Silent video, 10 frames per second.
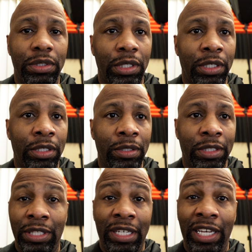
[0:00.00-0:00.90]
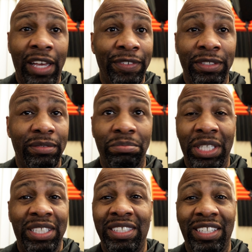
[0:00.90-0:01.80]
because I haven't
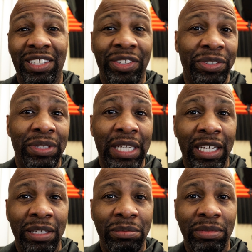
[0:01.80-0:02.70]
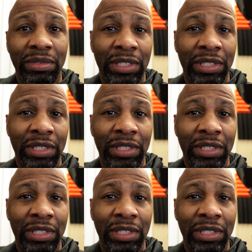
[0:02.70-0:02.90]
done this in a long time,